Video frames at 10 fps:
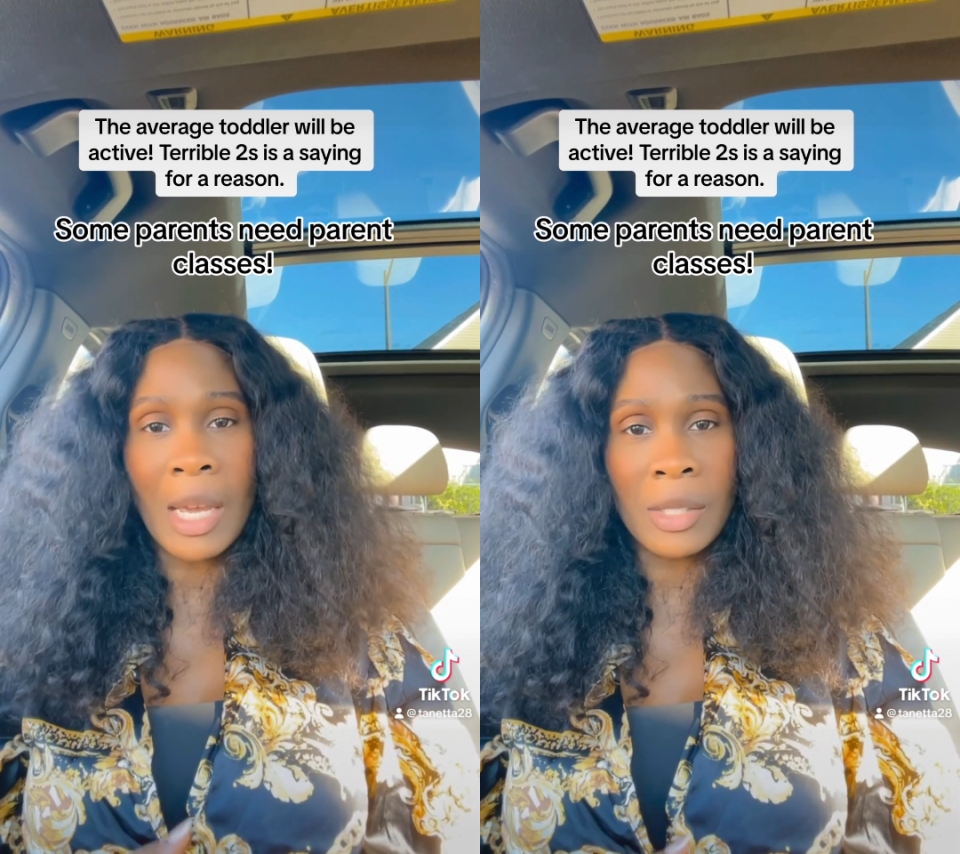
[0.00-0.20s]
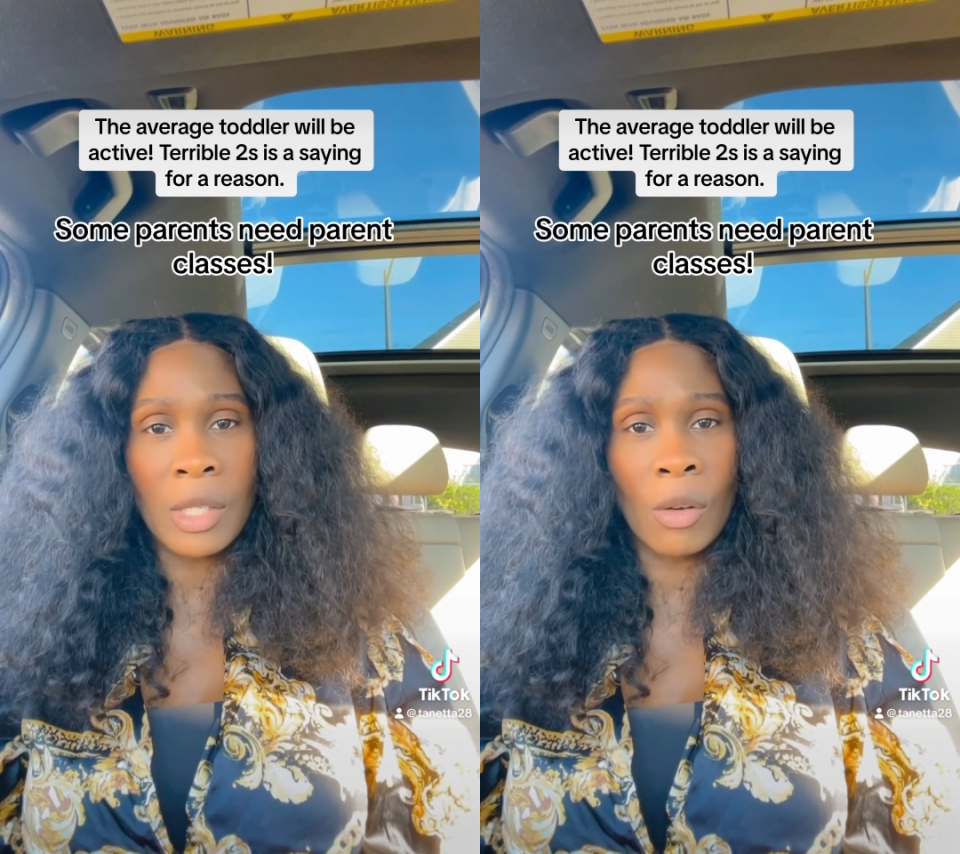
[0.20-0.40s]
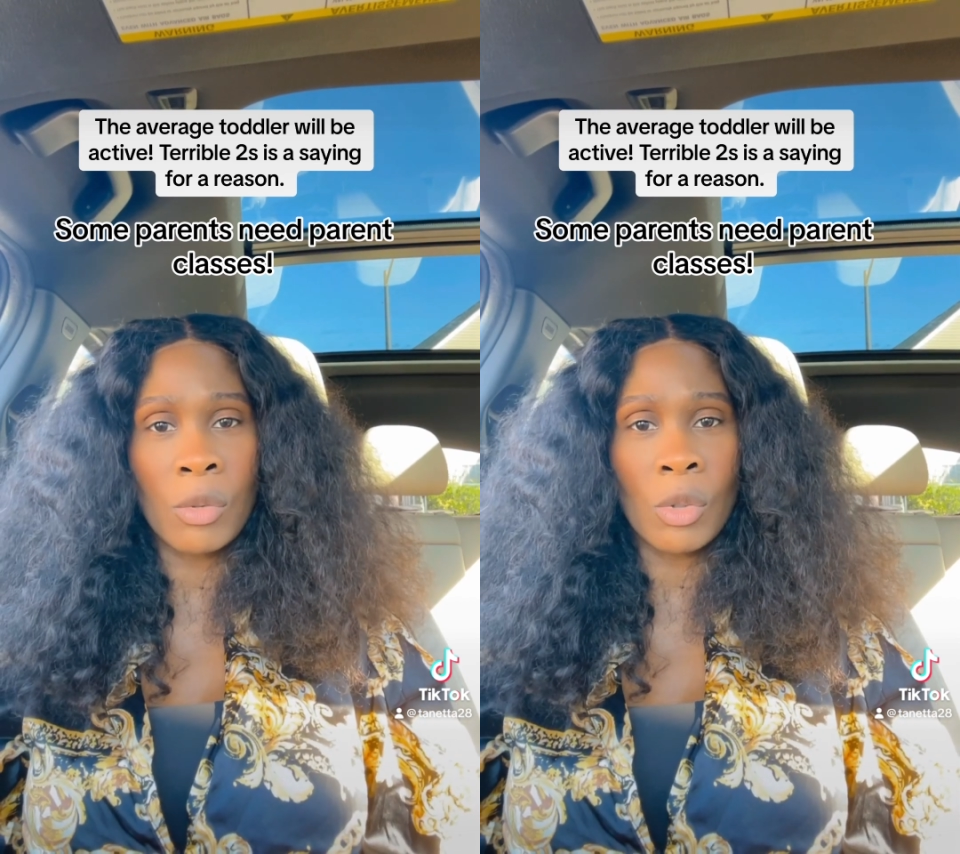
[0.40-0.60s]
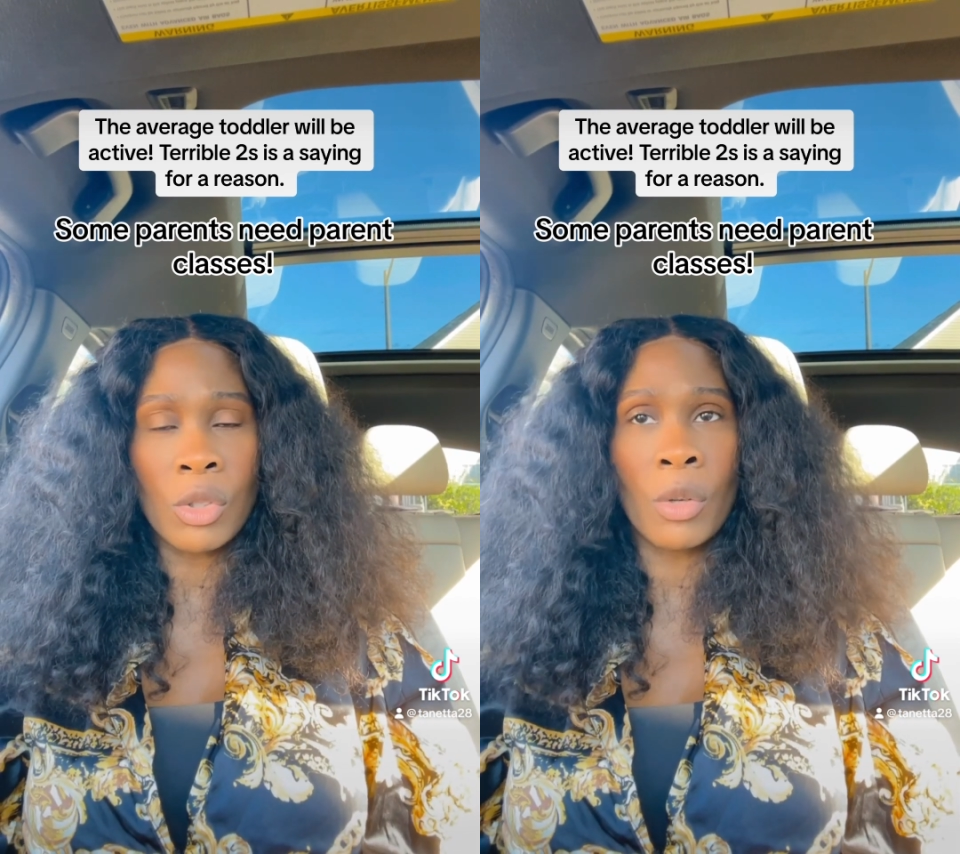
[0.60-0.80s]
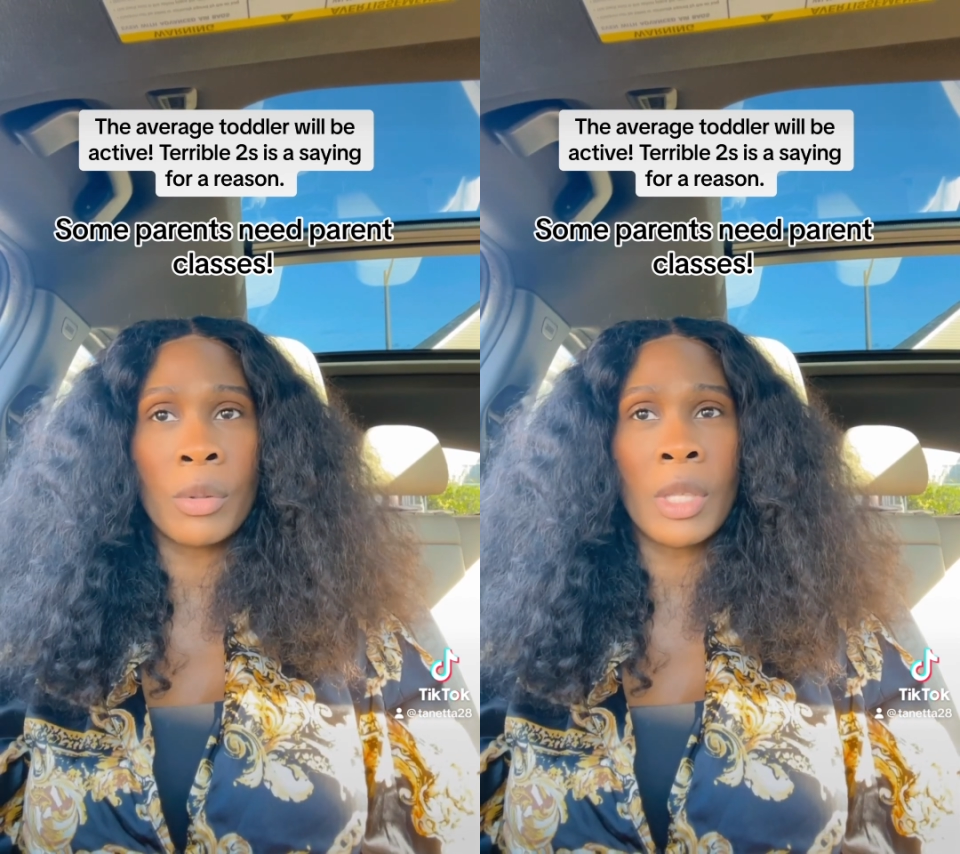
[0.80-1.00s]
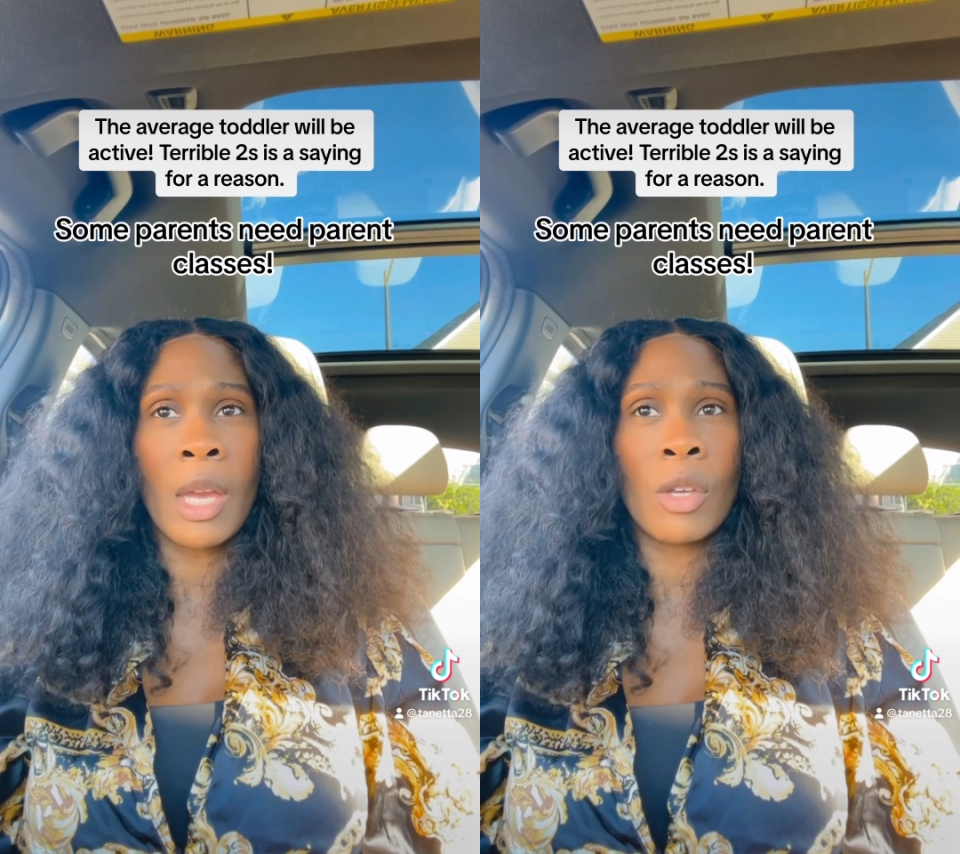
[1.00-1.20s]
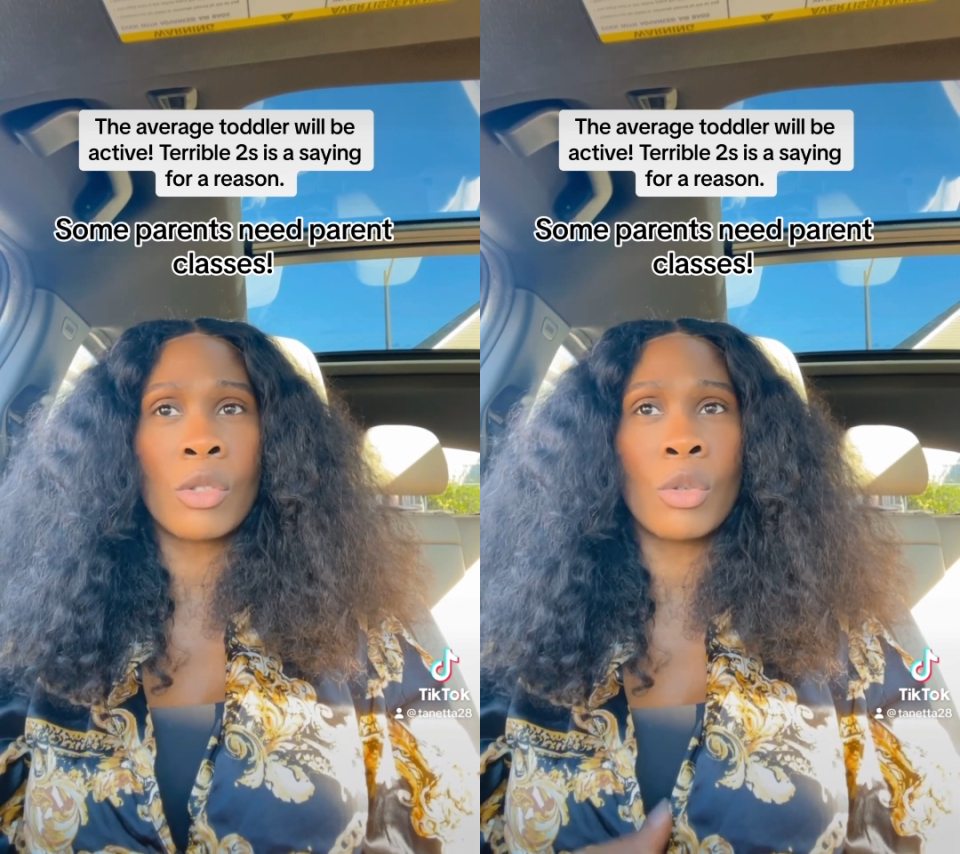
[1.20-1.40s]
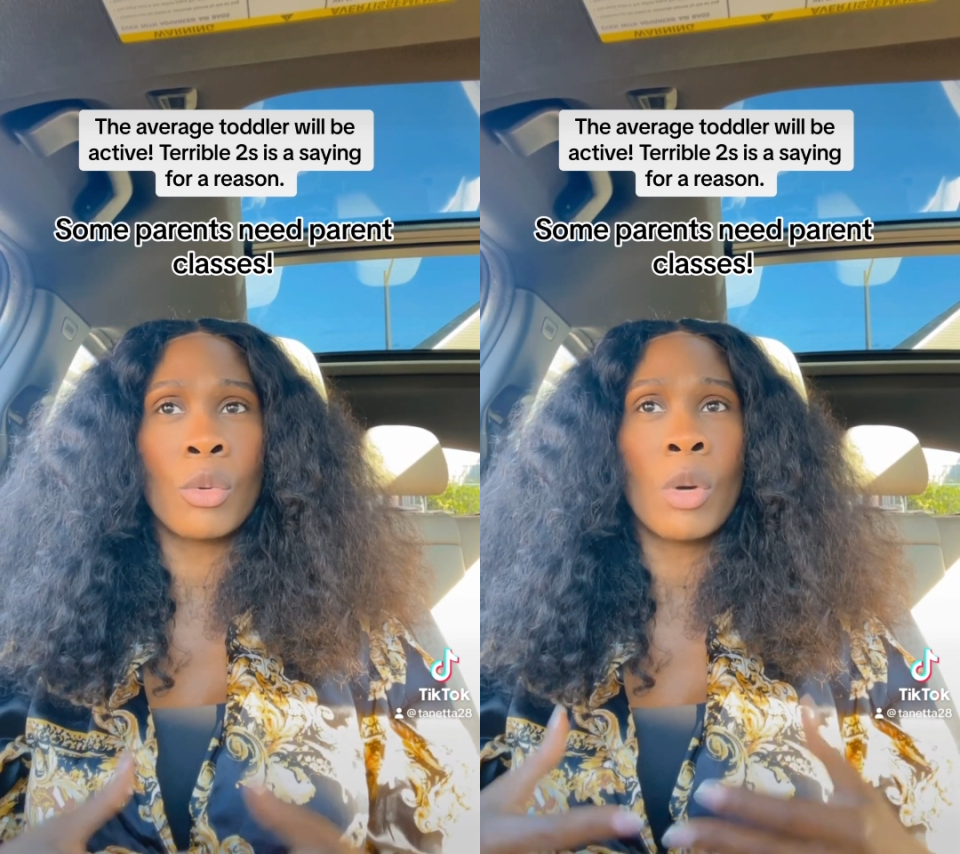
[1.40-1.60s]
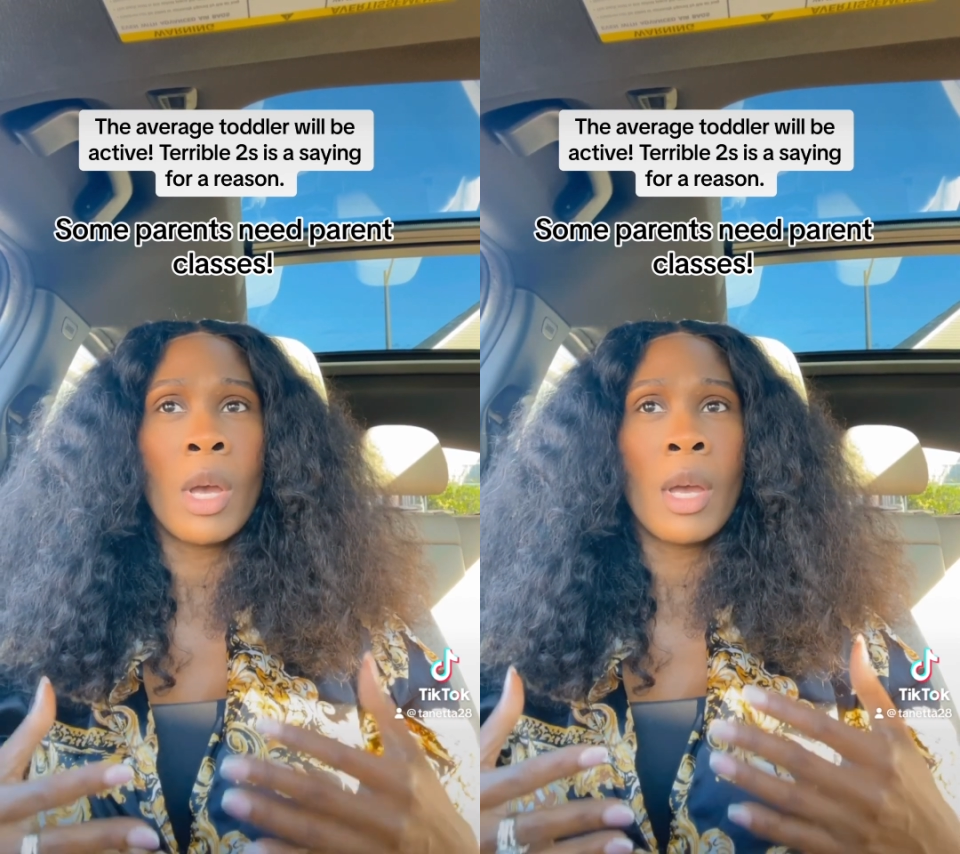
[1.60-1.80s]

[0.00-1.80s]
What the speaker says: ourselves on certain things to,